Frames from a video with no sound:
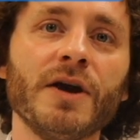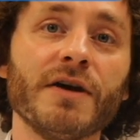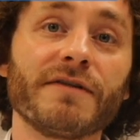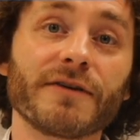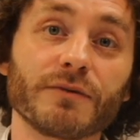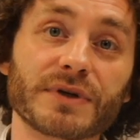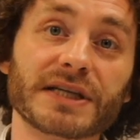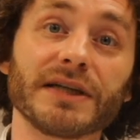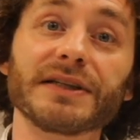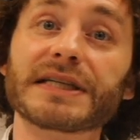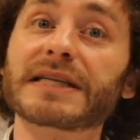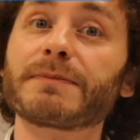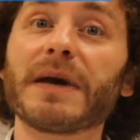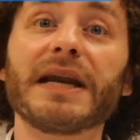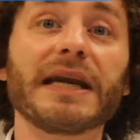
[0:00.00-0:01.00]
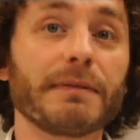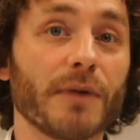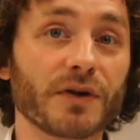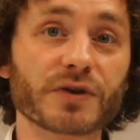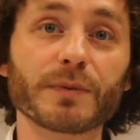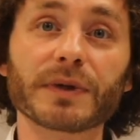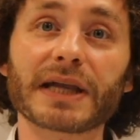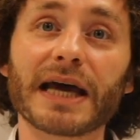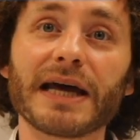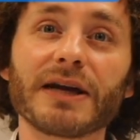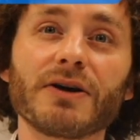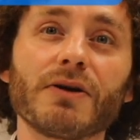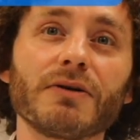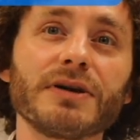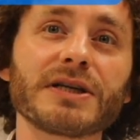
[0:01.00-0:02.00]
For results spanning multiple
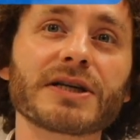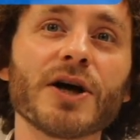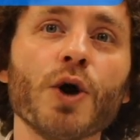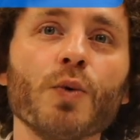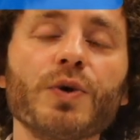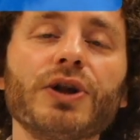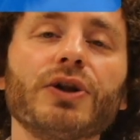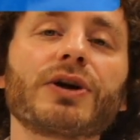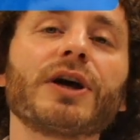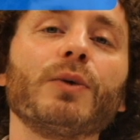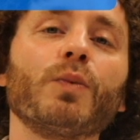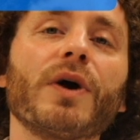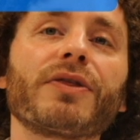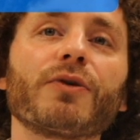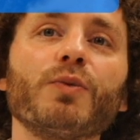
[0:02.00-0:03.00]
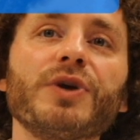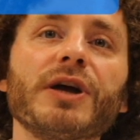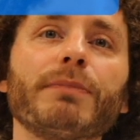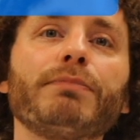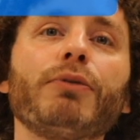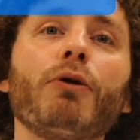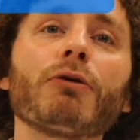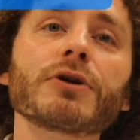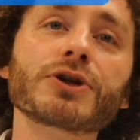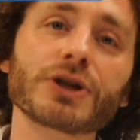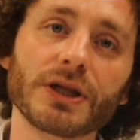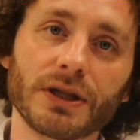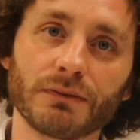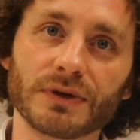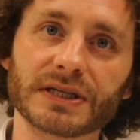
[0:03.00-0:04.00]
categories, we look at whether we
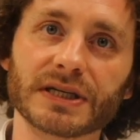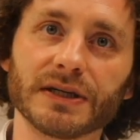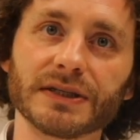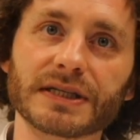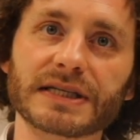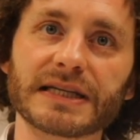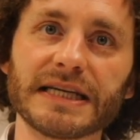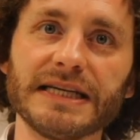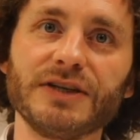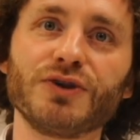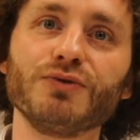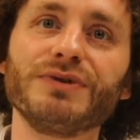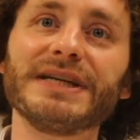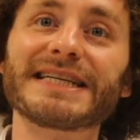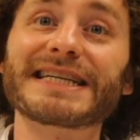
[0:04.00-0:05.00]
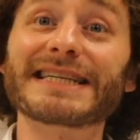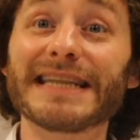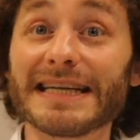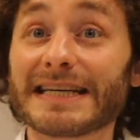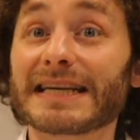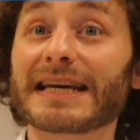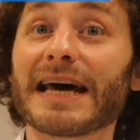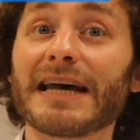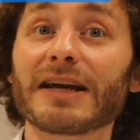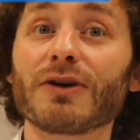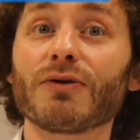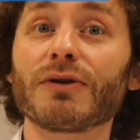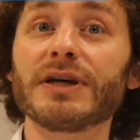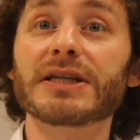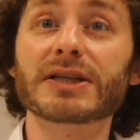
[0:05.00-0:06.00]
apportion the results into distinct
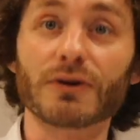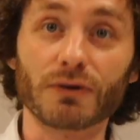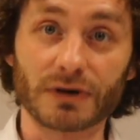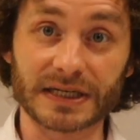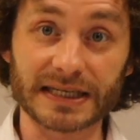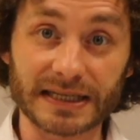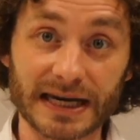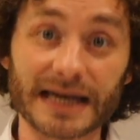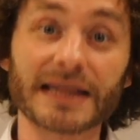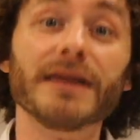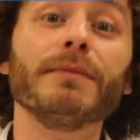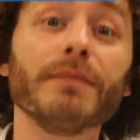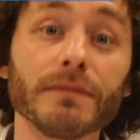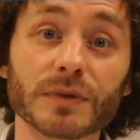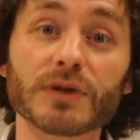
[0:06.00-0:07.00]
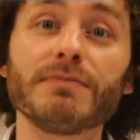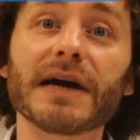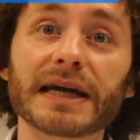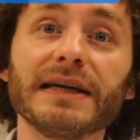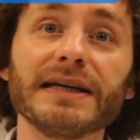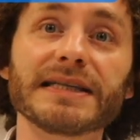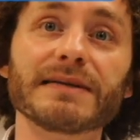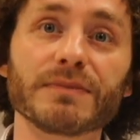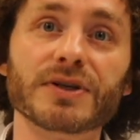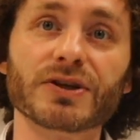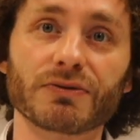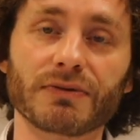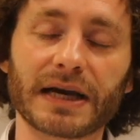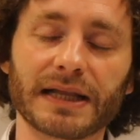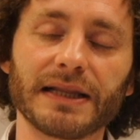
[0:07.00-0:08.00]
categories or assign them to mechanisms
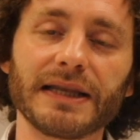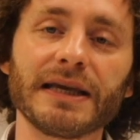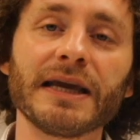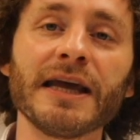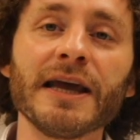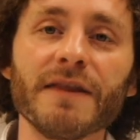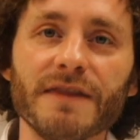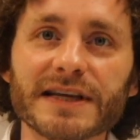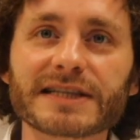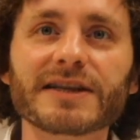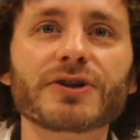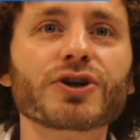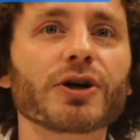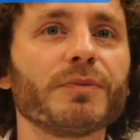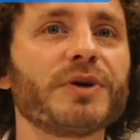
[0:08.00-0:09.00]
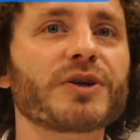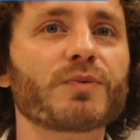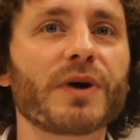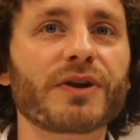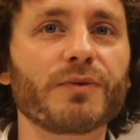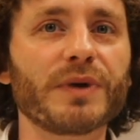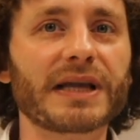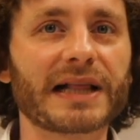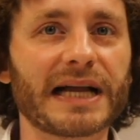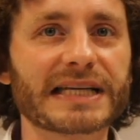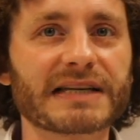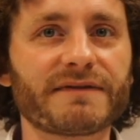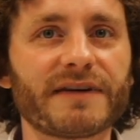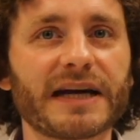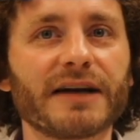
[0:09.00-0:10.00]
directly. This determines whether we
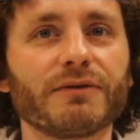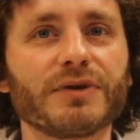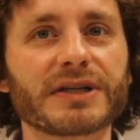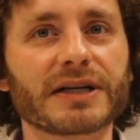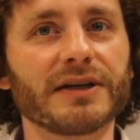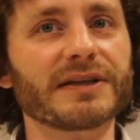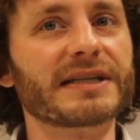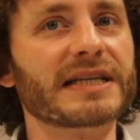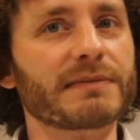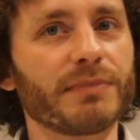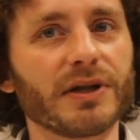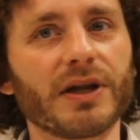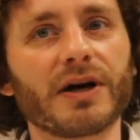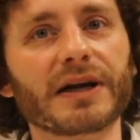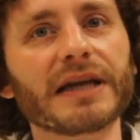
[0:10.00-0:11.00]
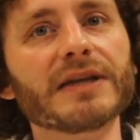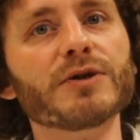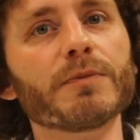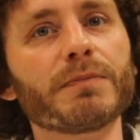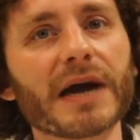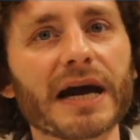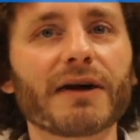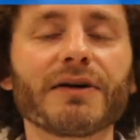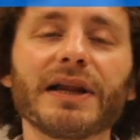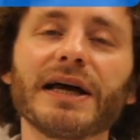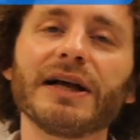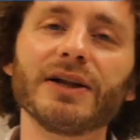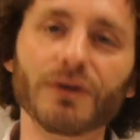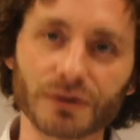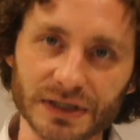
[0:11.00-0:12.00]
classify our results as belonging to
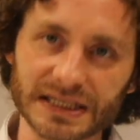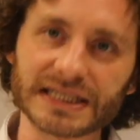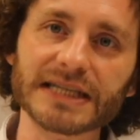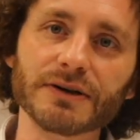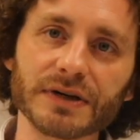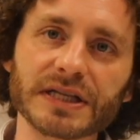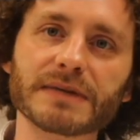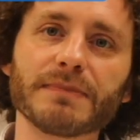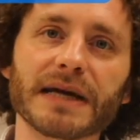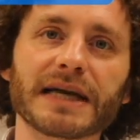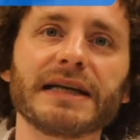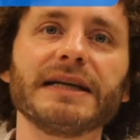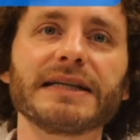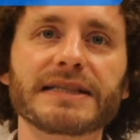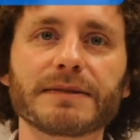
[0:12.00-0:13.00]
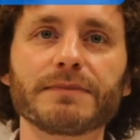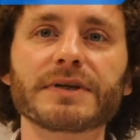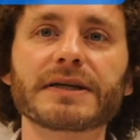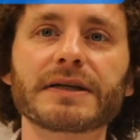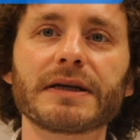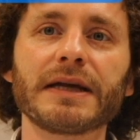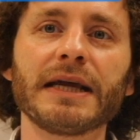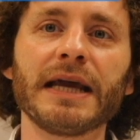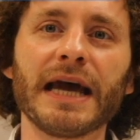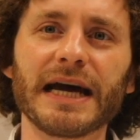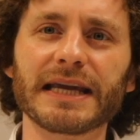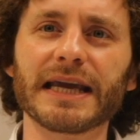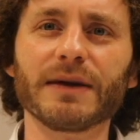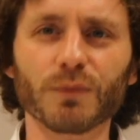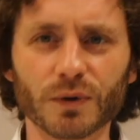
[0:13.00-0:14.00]
parallel or series mechanisms.
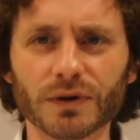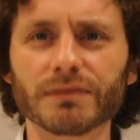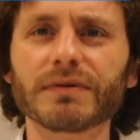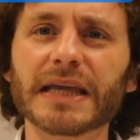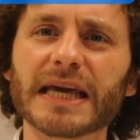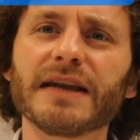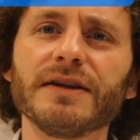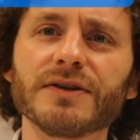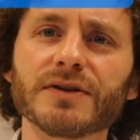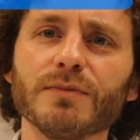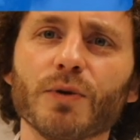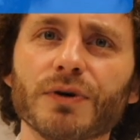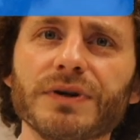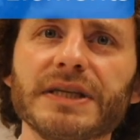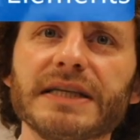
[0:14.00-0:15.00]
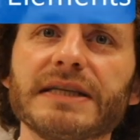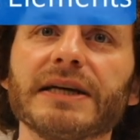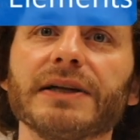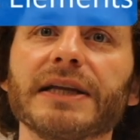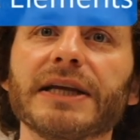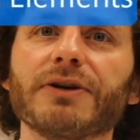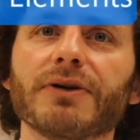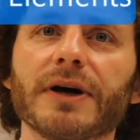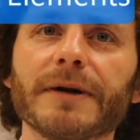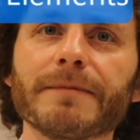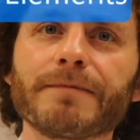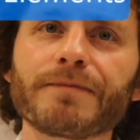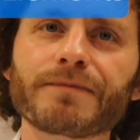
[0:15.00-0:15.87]
Again, we'll get into more detail later on.